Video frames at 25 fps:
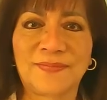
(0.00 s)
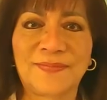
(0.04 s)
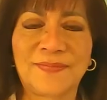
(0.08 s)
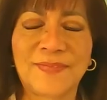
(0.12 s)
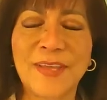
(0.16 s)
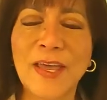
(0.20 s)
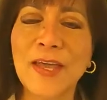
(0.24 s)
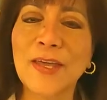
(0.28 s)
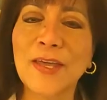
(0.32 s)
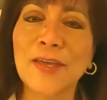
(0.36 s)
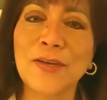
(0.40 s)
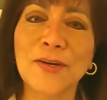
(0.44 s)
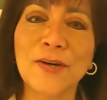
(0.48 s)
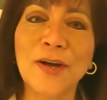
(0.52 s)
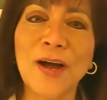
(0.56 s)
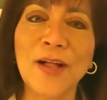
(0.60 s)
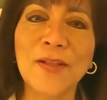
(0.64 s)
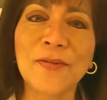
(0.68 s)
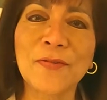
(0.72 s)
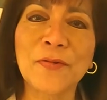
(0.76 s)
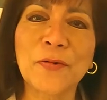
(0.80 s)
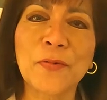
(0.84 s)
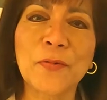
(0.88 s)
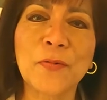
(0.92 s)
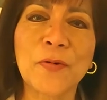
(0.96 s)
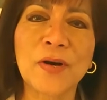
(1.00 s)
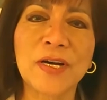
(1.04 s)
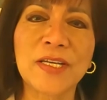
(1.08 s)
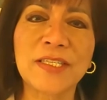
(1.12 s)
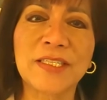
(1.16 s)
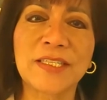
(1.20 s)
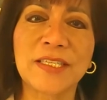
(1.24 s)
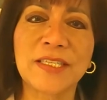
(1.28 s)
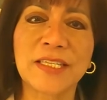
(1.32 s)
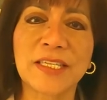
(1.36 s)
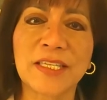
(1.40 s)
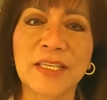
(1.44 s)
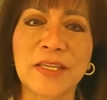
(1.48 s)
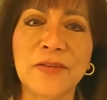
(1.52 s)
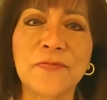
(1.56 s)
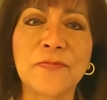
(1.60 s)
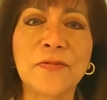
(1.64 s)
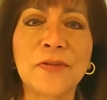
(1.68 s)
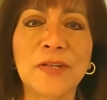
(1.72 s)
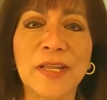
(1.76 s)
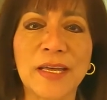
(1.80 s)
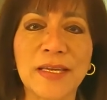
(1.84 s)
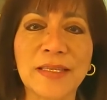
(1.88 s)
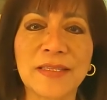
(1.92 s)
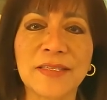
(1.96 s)
Thank you all for watching. If
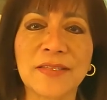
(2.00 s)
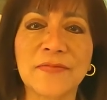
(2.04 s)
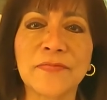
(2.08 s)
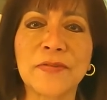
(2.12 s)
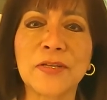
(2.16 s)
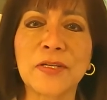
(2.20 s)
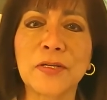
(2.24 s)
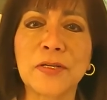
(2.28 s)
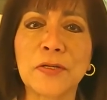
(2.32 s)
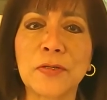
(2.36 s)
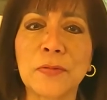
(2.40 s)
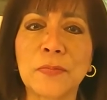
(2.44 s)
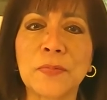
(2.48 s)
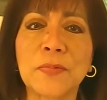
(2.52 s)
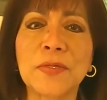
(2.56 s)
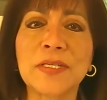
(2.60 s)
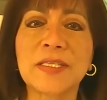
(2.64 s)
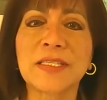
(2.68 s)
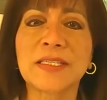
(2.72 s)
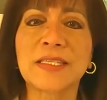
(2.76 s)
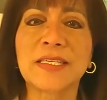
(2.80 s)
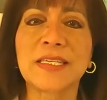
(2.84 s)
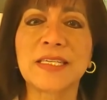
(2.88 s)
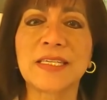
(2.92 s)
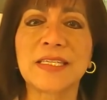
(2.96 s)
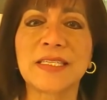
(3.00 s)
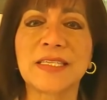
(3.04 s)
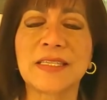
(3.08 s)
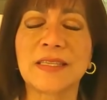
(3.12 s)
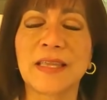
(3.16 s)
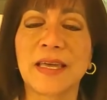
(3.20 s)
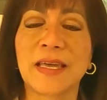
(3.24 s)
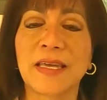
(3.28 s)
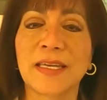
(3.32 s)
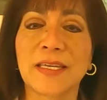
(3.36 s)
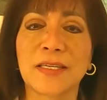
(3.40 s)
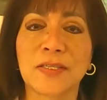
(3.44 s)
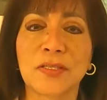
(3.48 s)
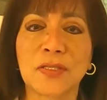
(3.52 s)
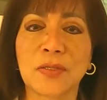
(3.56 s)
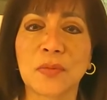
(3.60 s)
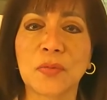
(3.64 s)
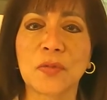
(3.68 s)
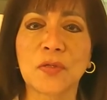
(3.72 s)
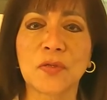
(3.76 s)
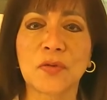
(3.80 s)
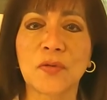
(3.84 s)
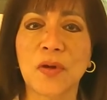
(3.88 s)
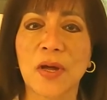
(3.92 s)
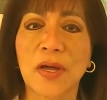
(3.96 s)
you like this video, please hit like and
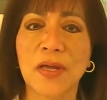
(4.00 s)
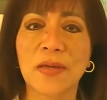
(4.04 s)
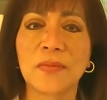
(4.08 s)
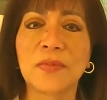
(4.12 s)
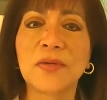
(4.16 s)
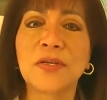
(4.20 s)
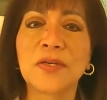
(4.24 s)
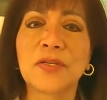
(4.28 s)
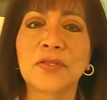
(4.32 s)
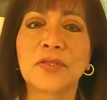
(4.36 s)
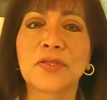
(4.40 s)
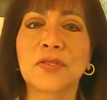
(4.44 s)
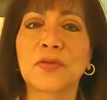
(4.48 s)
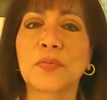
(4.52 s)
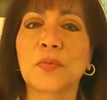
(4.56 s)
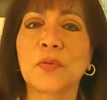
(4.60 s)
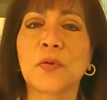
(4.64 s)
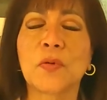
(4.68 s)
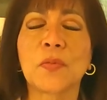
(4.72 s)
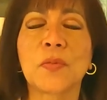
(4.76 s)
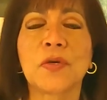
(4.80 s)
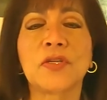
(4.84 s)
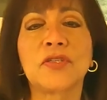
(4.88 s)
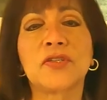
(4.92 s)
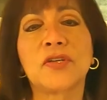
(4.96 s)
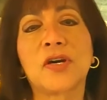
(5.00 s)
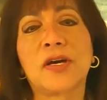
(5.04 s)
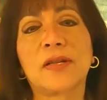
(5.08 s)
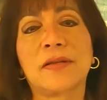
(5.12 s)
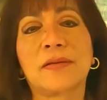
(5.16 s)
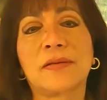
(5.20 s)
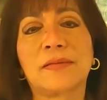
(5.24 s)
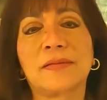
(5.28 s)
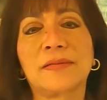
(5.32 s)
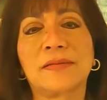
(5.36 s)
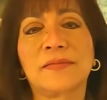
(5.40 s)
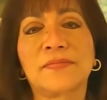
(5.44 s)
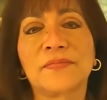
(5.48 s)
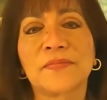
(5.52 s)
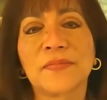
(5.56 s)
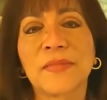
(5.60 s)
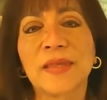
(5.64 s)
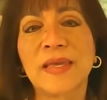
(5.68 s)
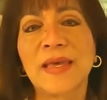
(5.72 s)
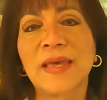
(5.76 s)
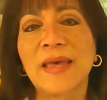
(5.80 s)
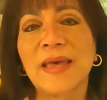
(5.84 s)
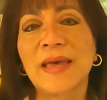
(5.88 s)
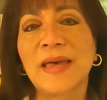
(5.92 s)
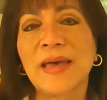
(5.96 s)
subscribe to support my channel.
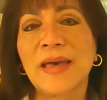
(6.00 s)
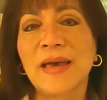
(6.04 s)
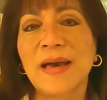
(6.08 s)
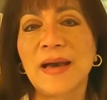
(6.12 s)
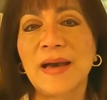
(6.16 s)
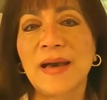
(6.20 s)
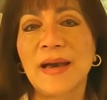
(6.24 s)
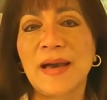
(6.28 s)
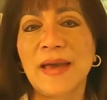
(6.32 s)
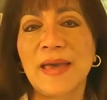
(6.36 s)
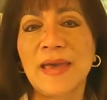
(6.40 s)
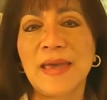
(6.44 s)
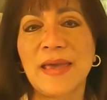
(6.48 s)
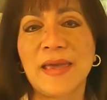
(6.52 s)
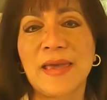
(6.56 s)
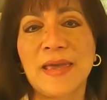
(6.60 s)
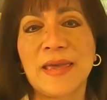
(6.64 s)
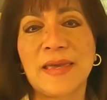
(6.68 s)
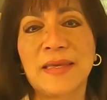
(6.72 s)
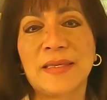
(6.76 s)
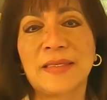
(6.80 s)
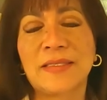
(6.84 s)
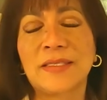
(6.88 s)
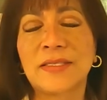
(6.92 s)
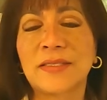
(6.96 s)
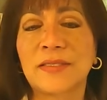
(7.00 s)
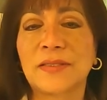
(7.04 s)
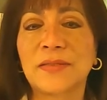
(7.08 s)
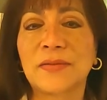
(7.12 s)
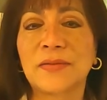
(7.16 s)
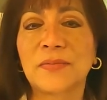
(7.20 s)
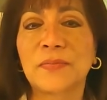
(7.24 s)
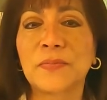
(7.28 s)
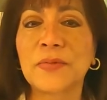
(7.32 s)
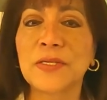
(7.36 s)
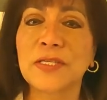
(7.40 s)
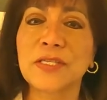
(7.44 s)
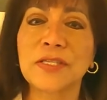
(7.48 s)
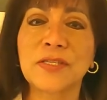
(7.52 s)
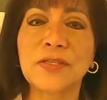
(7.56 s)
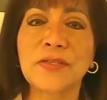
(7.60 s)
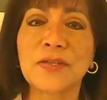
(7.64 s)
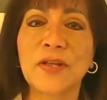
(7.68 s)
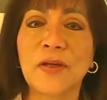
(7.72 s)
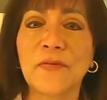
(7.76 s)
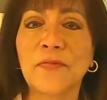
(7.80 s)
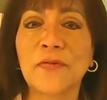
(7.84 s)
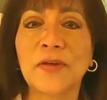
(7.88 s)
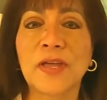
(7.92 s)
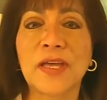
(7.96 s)
And uh, please do
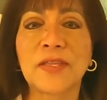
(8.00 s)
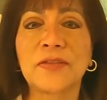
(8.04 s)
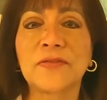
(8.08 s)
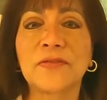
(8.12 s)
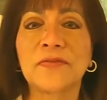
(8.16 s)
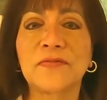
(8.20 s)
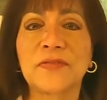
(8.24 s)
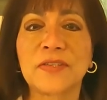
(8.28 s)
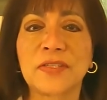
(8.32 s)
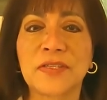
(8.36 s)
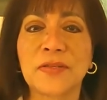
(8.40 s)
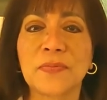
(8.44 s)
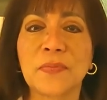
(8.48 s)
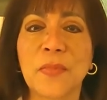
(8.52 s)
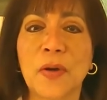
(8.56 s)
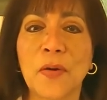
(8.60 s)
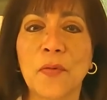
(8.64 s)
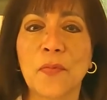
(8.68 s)
not forget to visit my